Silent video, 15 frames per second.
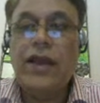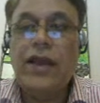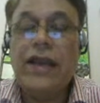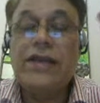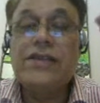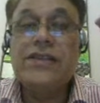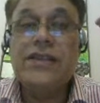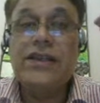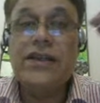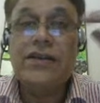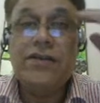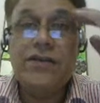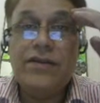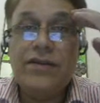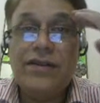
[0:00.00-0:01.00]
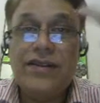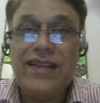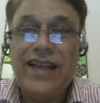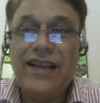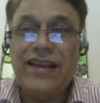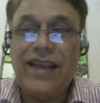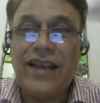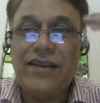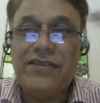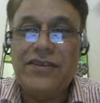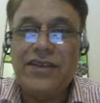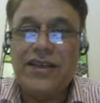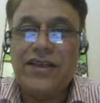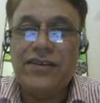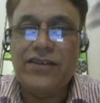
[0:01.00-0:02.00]
and shared thinking,
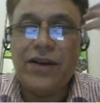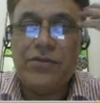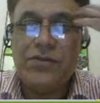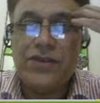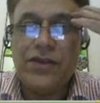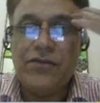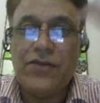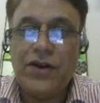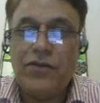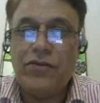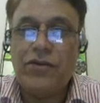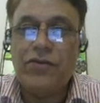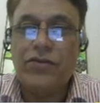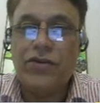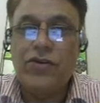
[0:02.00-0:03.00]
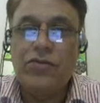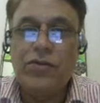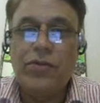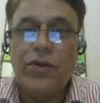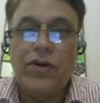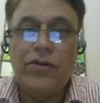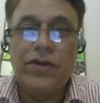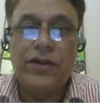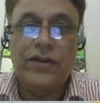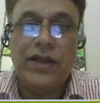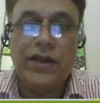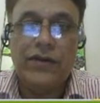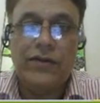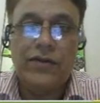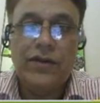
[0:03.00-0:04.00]
shared assumption, what we assume about the
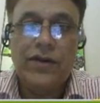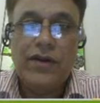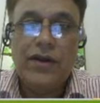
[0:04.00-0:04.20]
things,